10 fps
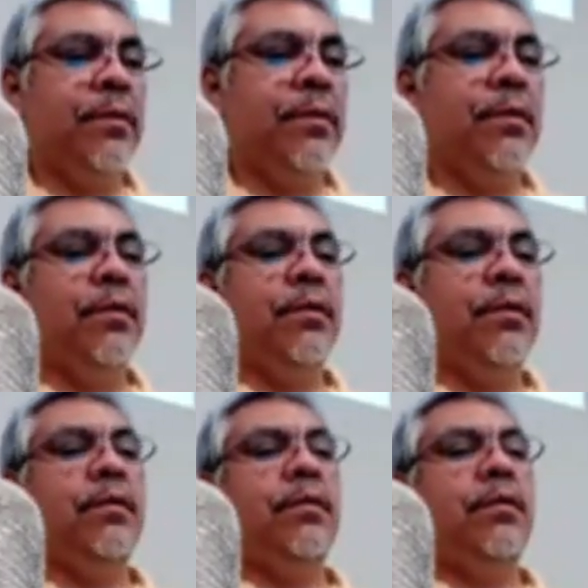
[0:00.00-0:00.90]

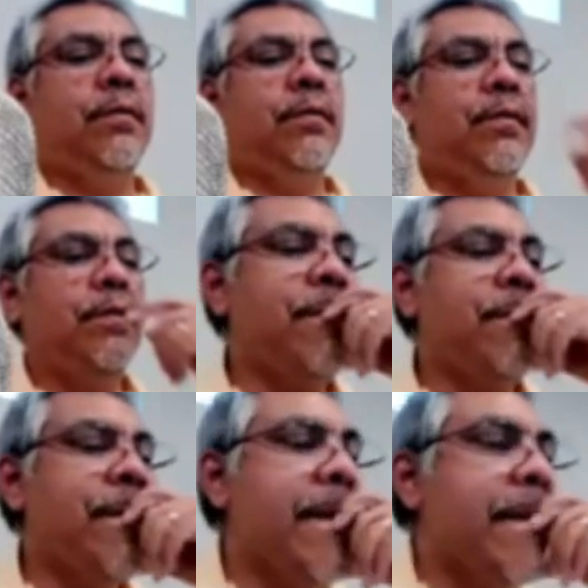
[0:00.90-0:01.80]

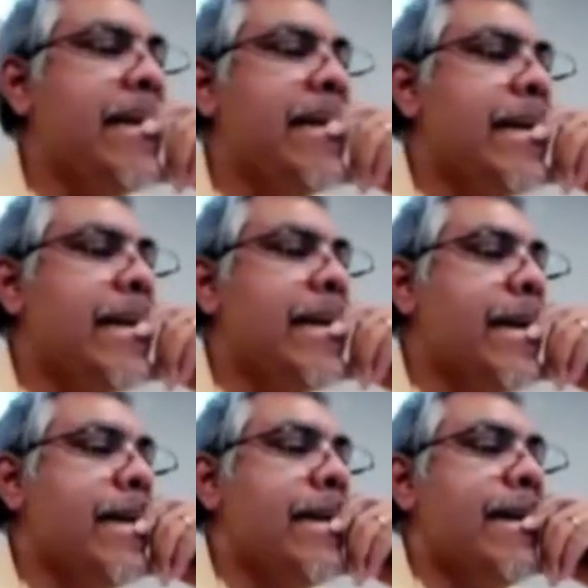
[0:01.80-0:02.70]

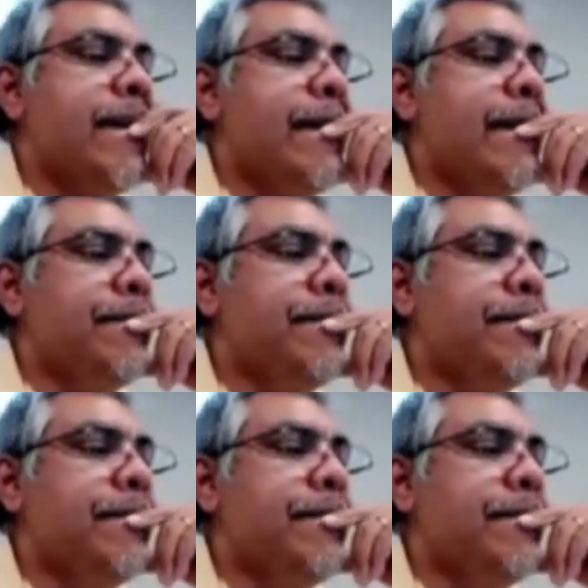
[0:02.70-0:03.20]
Nothing is said.